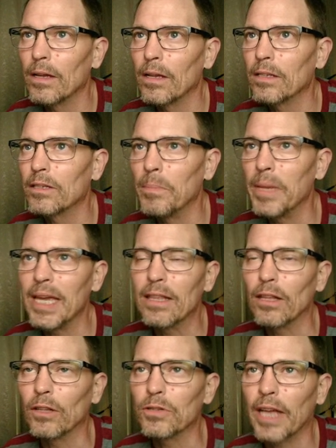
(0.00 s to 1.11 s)
to me, the
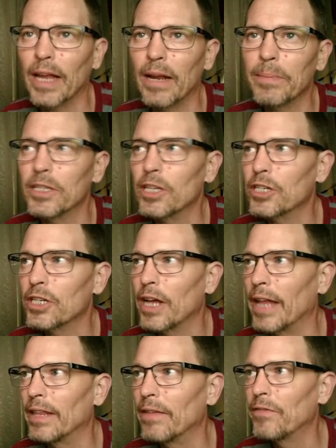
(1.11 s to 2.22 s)
Lucena position
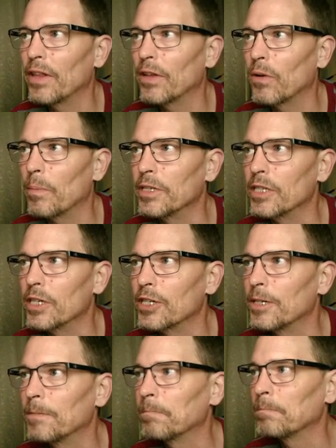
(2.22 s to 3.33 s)
and the Philidor
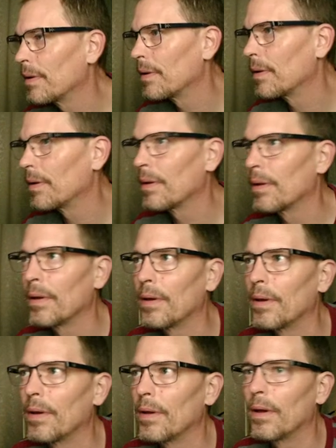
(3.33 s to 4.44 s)
position
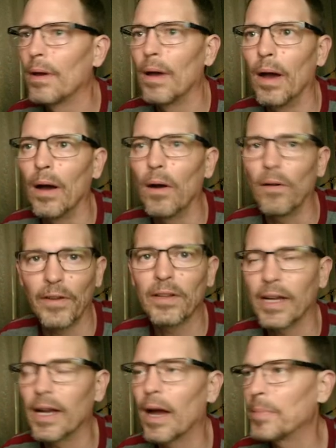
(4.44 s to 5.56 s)
uh, are fairly
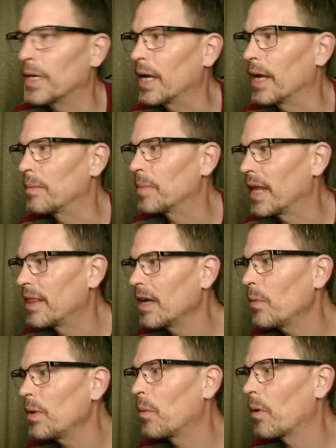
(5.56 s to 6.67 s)
complicated, but I think
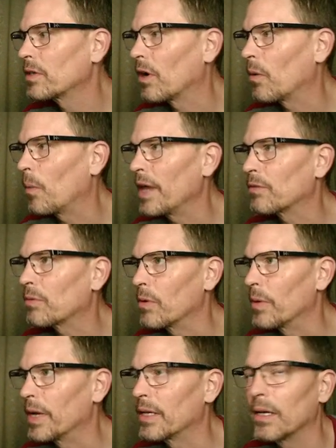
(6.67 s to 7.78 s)
we worked our way through
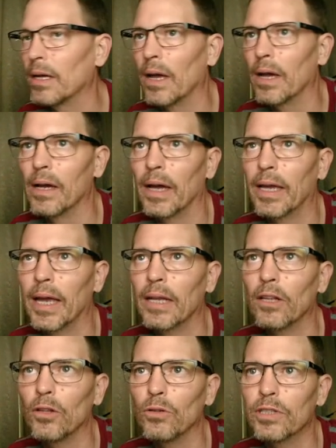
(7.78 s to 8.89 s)
it. Uh, again,
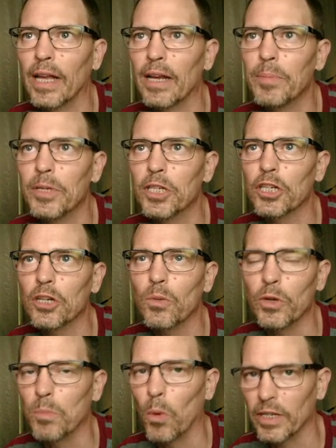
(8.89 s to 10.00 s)
the Lucena position
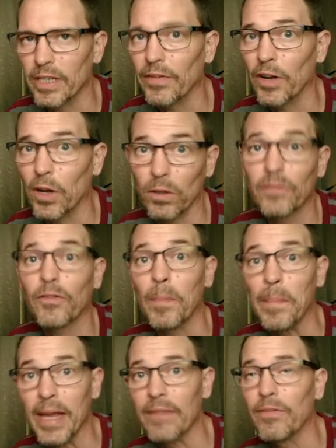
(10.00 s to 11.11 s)
was more difficult for
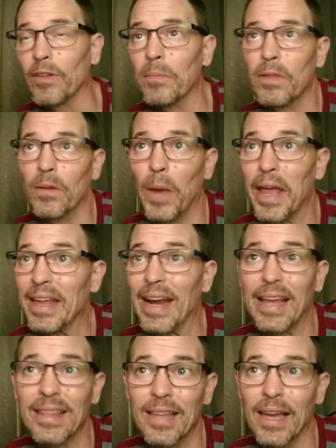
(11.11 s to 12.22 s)
me, for the way that I
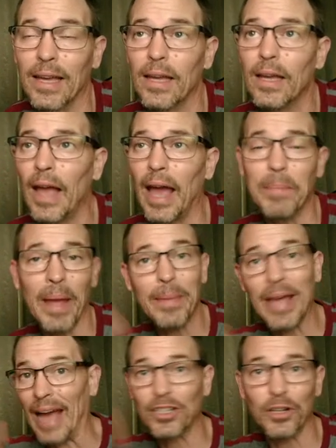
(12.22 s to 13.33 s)
think. And maybe
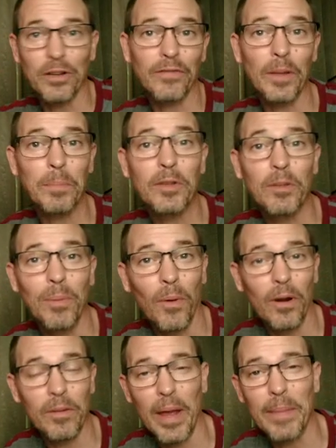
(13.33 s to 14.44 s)
I should have flipped the
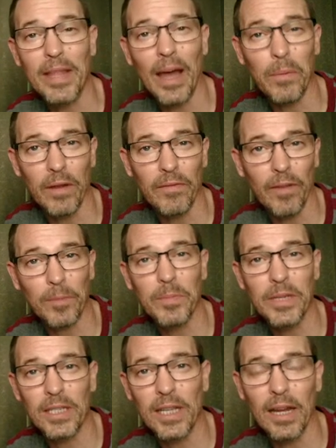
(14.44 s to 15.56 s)
board. Maybe that would have helped me
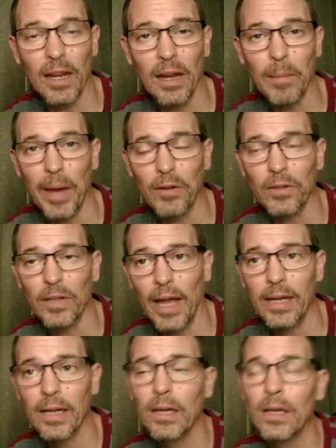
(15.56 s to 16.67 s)
see it in a better
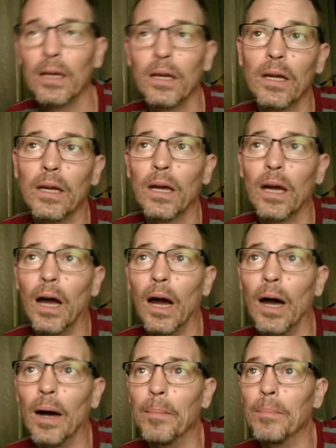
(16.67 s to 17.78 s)
light.
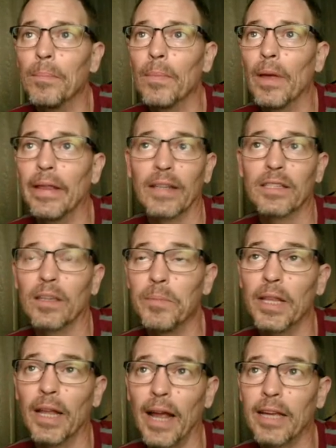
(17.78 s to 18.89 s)
Um, and that's
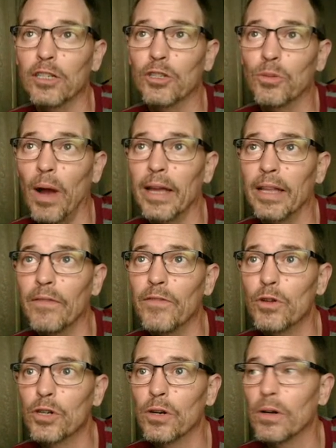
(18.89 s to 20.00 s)
something that I can try in the
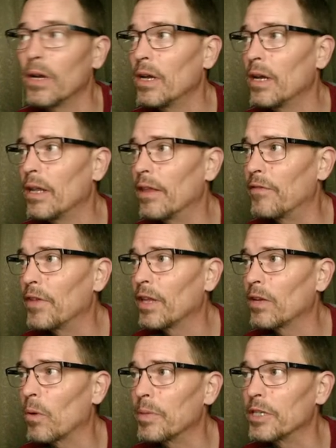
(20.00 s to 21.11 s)
future. The
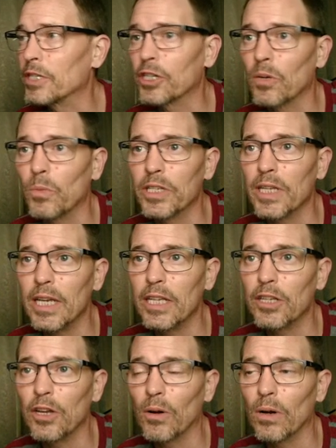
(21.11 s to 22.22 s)
Philidor position was
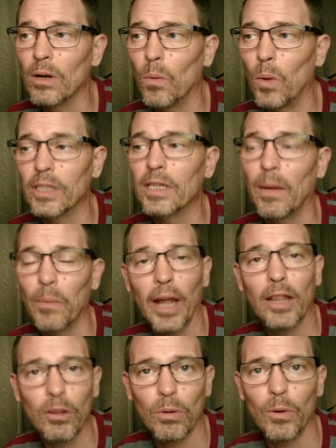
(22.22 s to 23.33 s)
easier once I ran
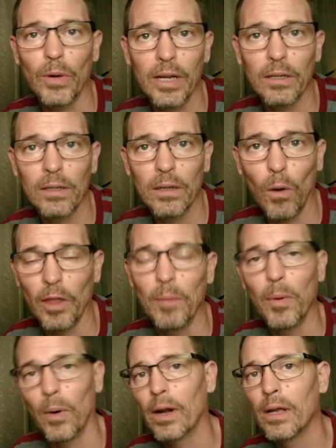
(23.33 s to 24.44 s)
through it on the
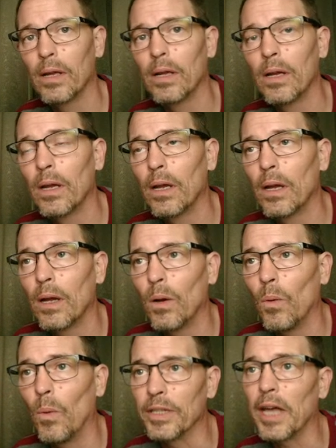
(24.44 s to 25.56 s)
board.
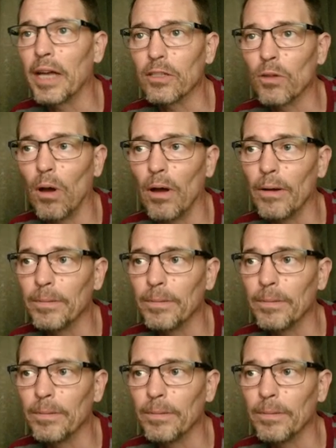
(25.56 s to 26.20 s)
Once I saw